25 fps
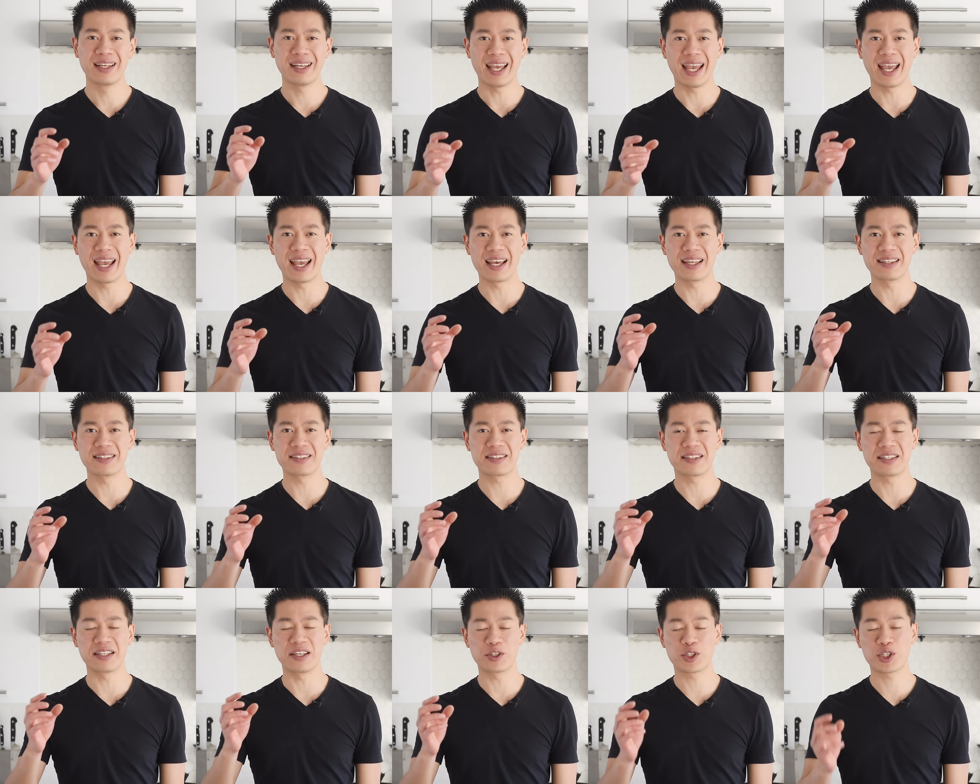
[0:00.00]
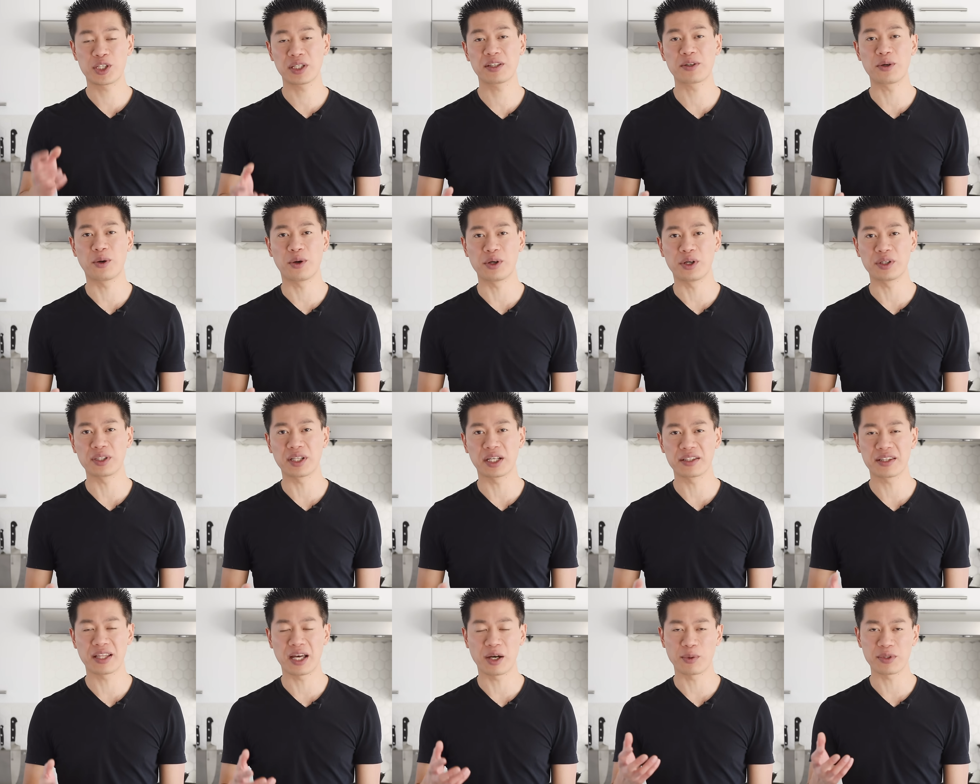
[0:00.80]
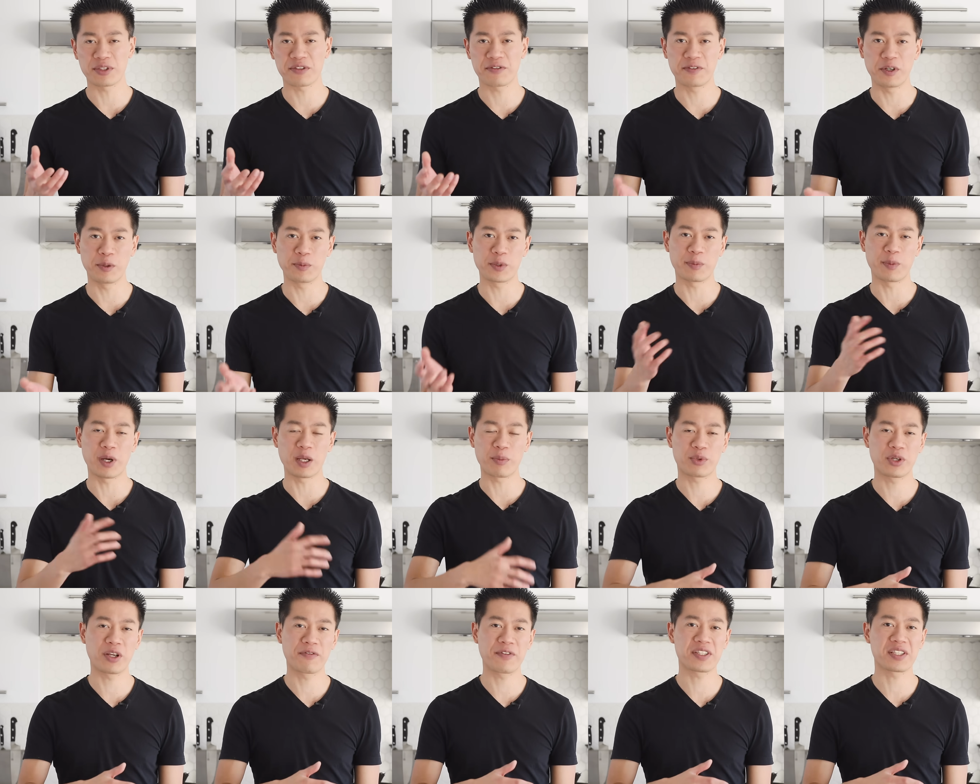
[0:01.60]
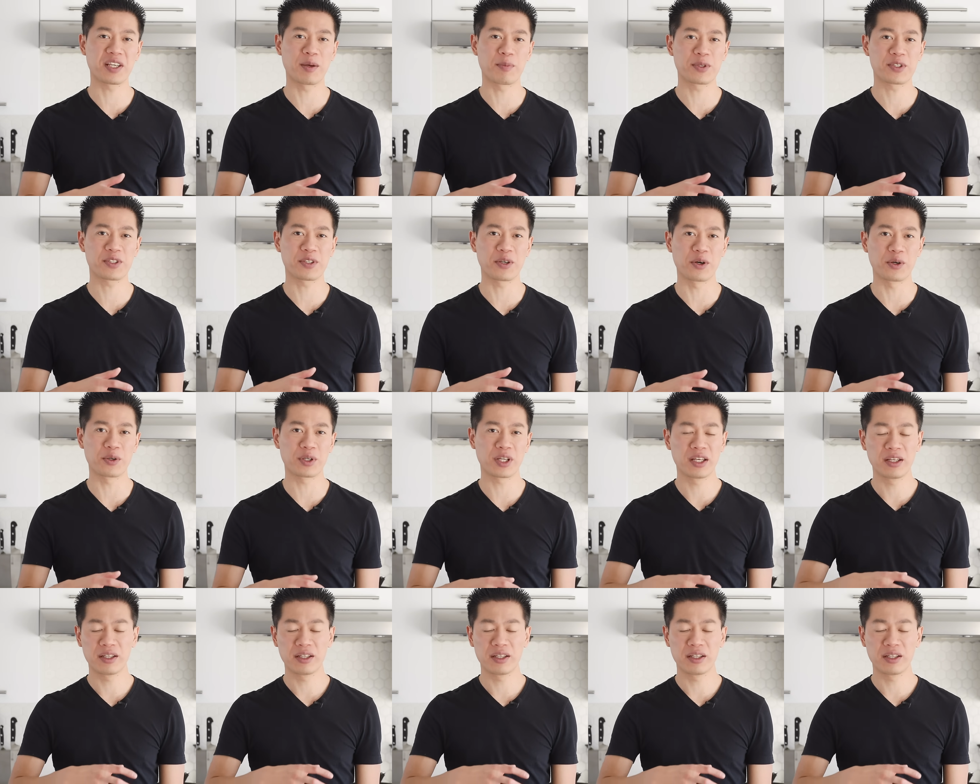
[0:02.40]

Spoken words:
And the chili oil that was filmed in my previous episode